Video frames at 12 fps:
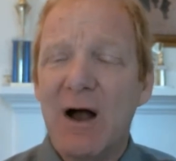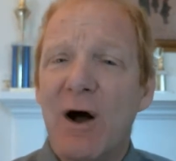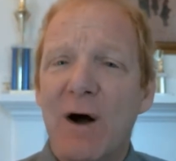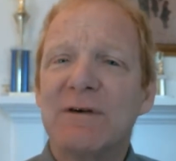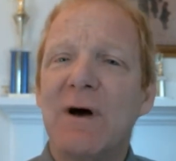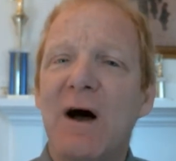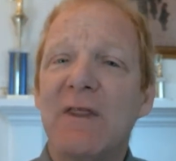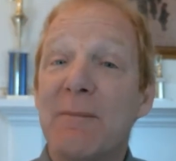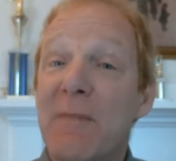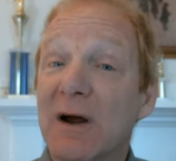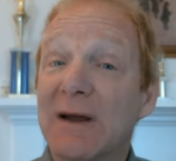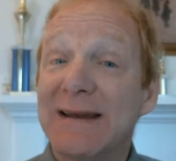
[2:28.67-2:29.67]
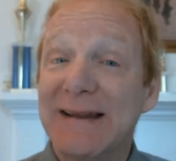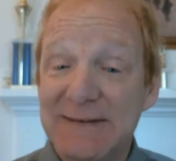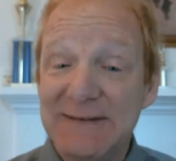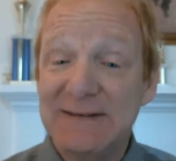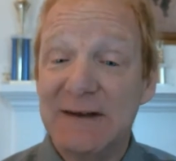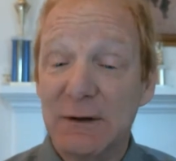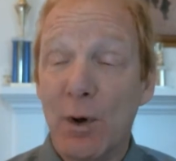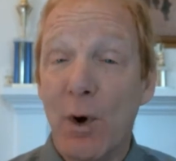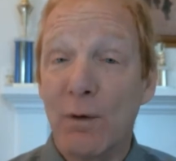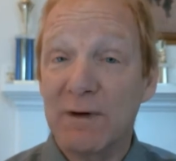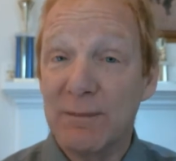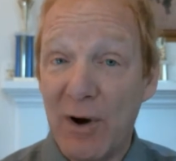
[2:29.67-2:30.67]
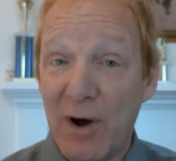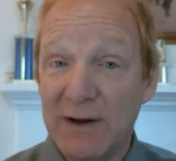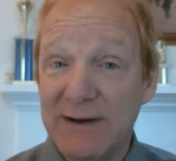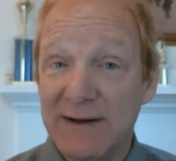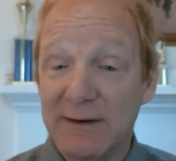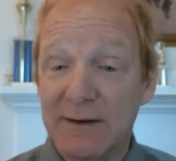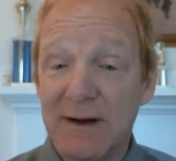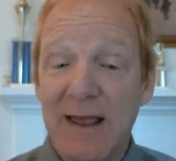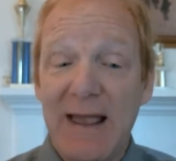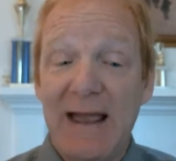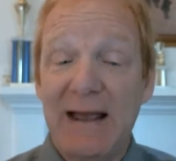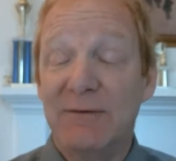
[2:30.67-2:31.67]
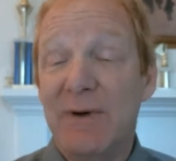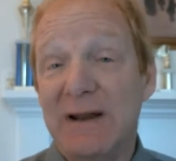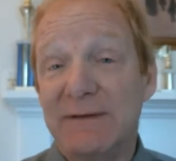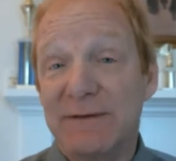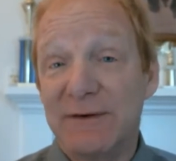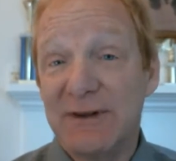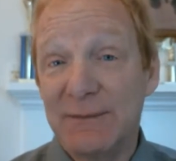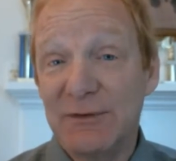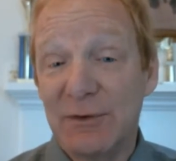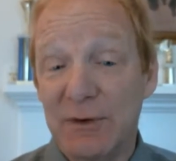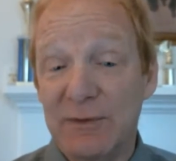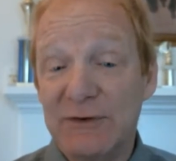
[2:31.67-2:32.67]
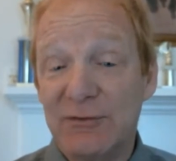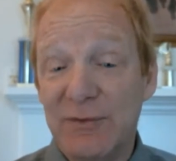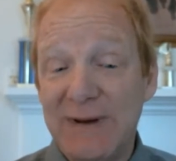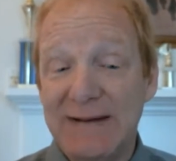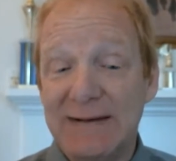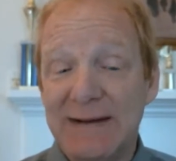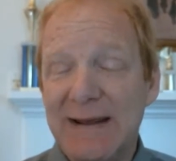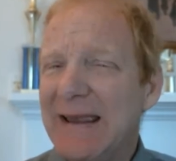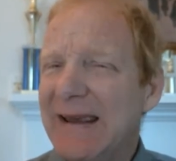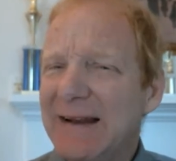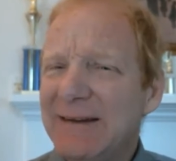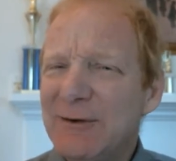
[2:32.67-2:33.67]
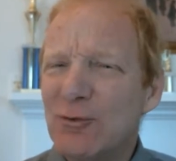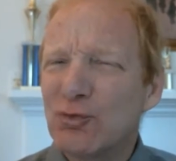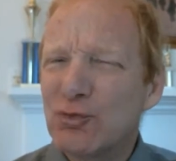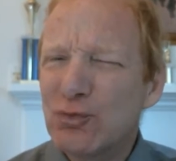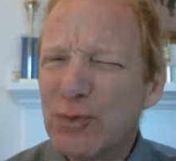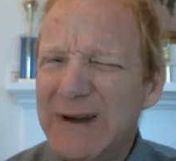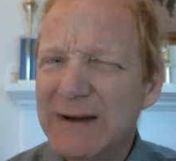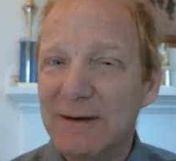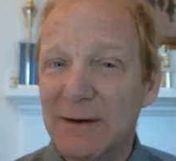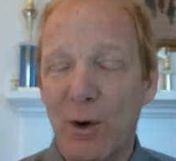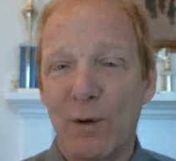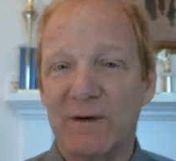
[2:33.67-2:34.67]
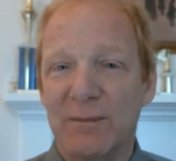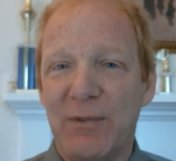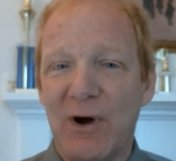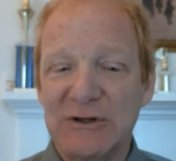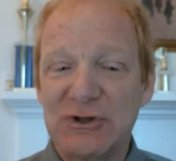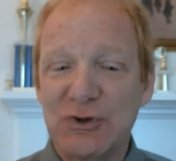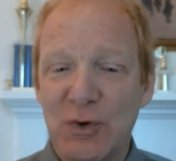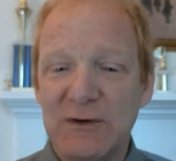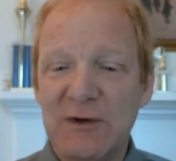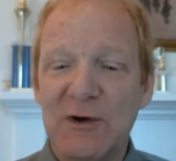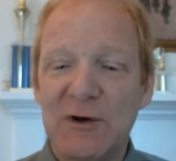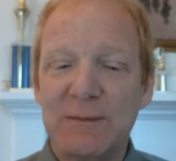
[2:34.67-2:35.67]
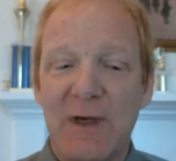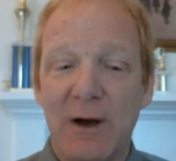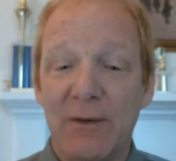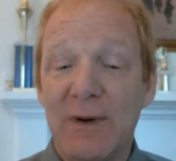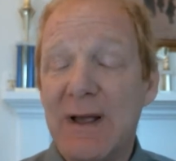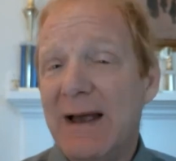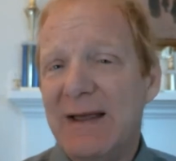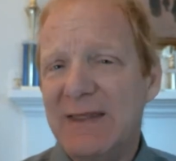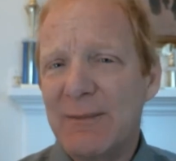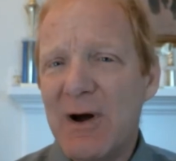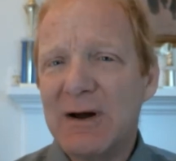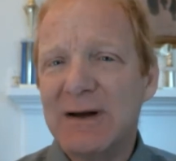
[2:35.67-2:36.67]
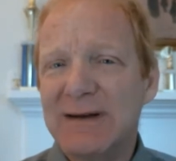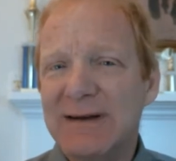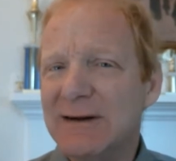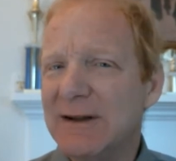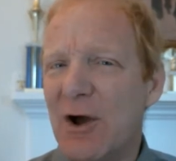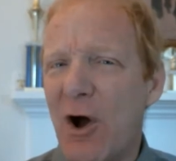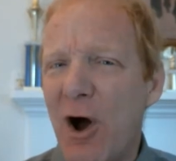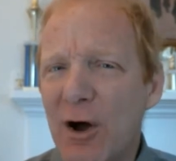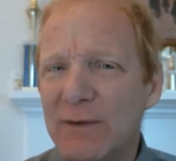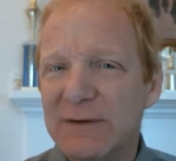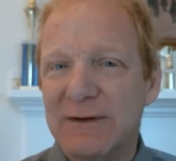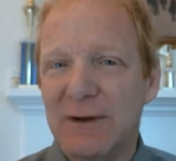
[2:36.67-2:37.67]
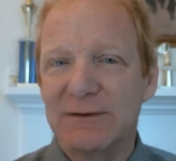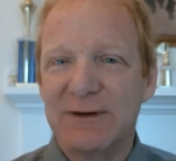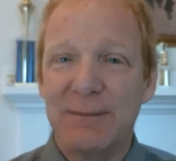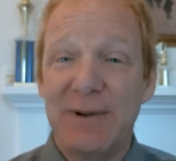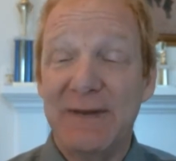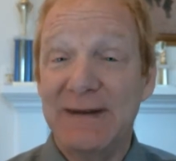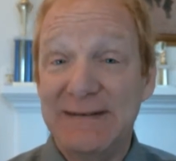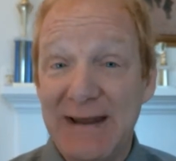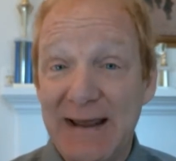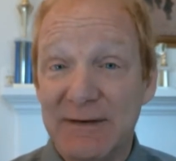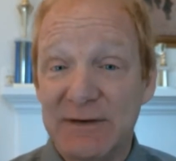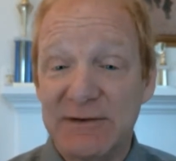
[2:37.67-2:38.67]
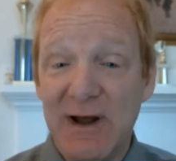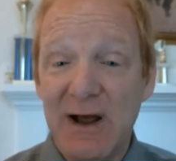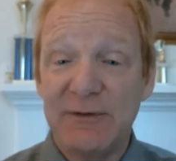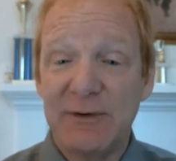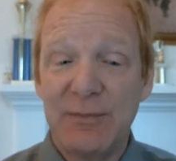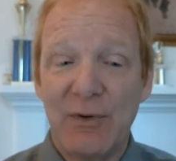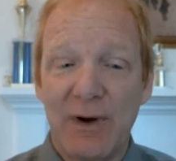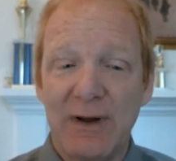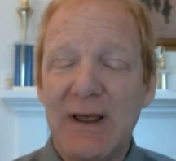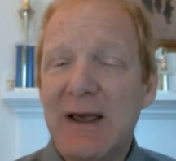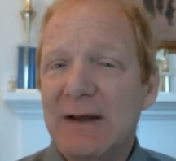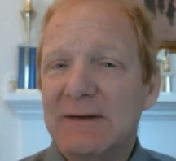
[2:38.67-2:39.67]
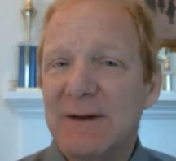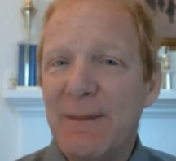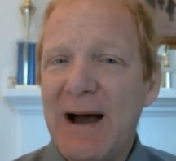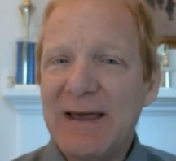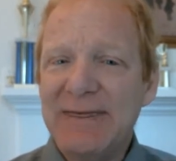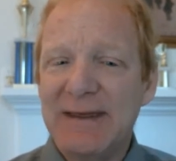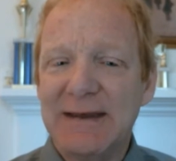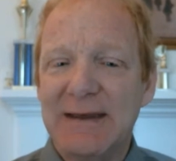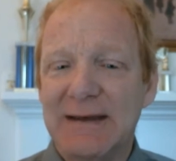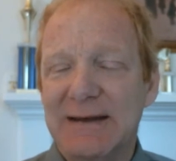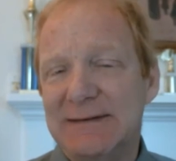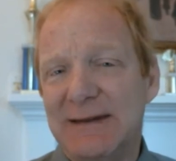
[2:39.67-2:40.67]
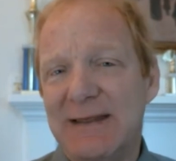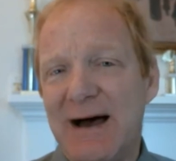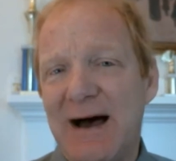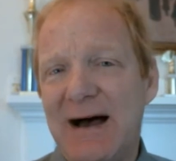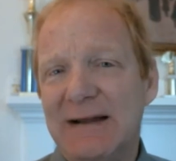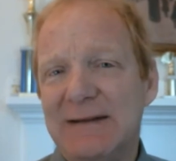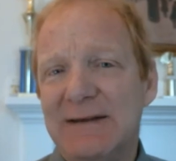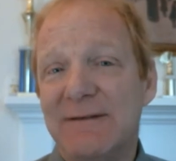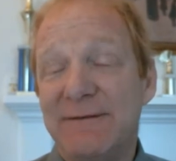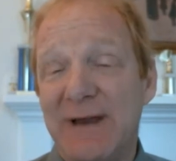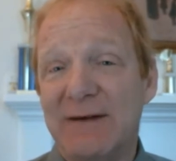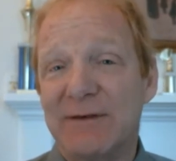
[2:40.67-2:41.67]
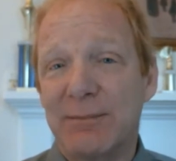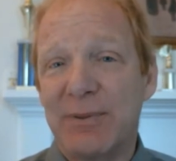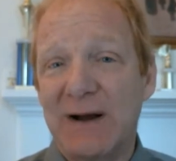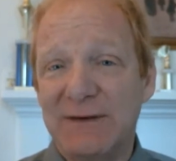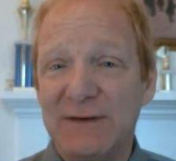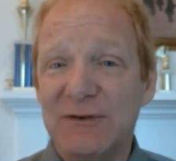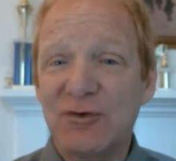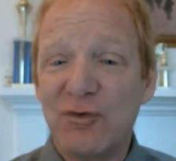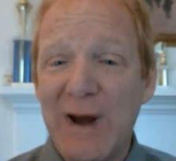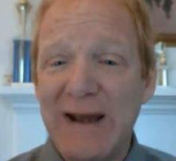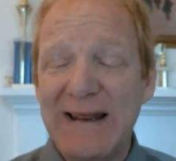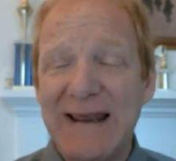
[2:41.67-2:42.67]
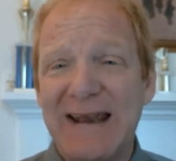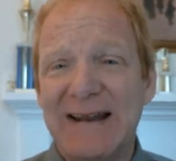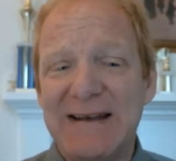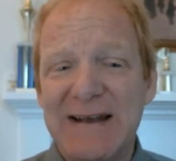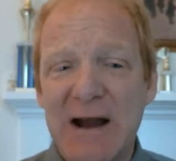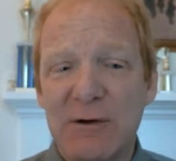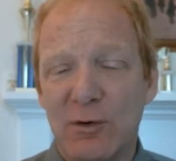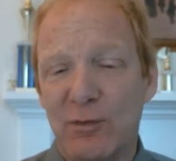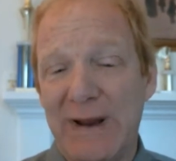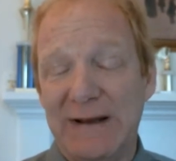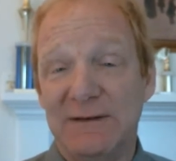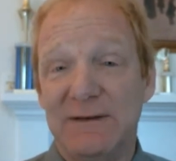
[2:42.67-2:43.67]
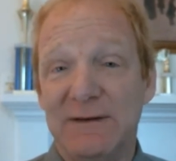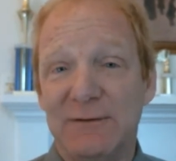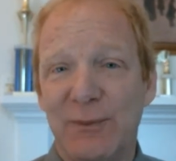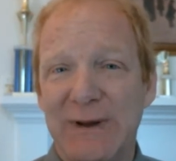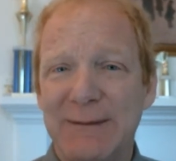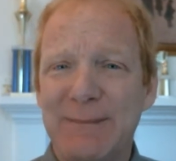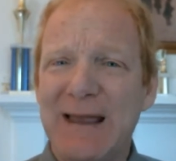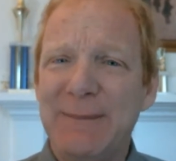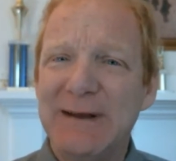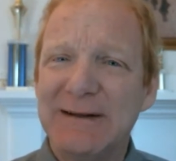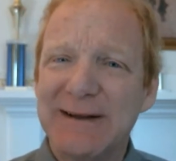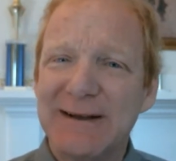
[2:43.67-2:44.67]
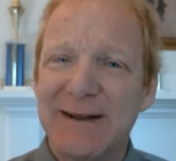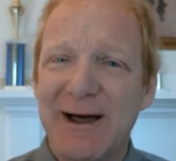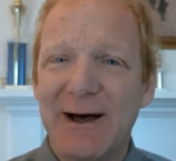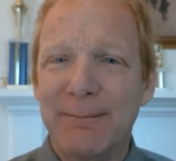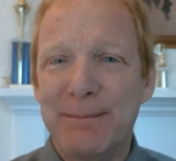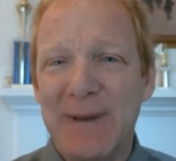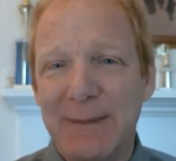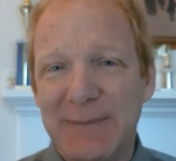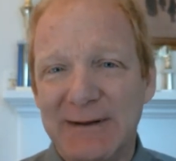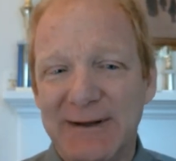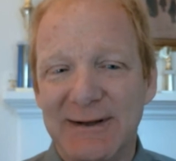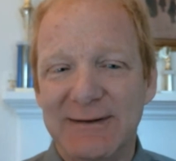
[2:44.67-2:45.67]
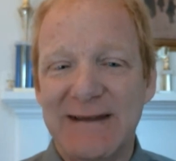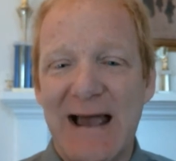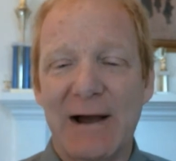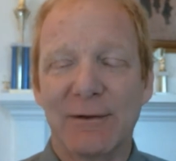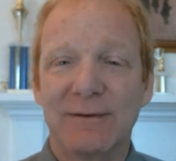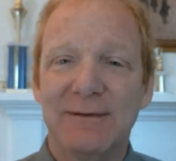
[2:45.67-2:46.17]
Overall, the market is still overbought here and ready for some sort of retreat. It isn't real overbought short term though, and the market nearly always goes up on the day of a jobs report, so my thinking is that the odds favor prices trading in a narrow range this week, maybe a little up, maybe a little down.